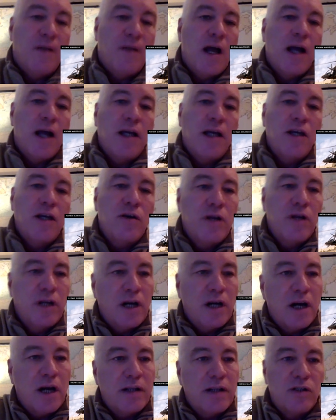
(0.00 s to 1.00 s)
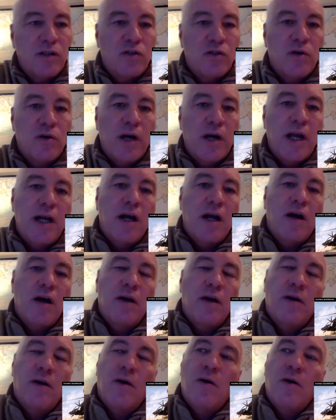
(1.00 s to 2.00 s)
you can concentrate
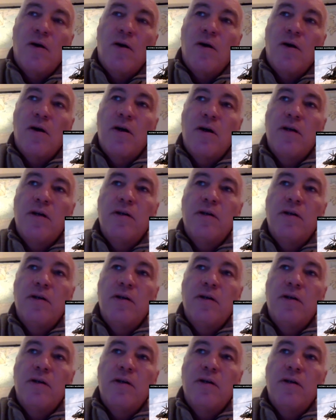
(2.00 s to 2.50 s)
on